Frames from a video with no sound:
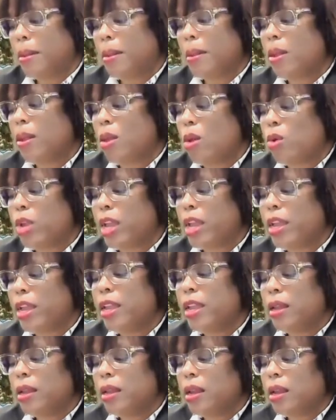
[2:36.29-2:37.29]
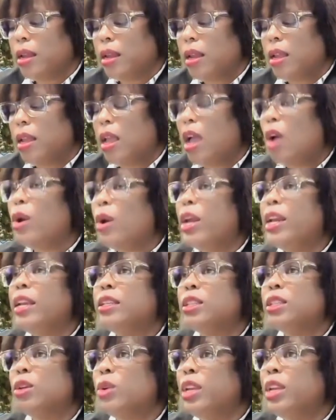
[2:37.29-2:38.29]
Okay. All right. And
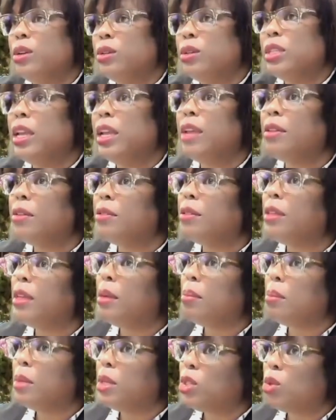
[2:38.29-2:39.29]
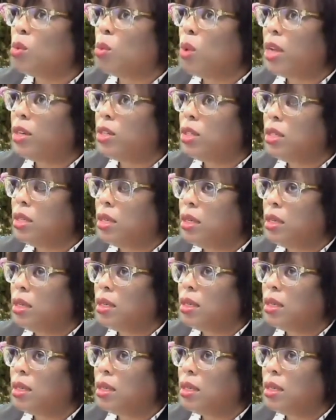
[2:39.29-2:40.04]
so here's the other thing, Mr. Washington.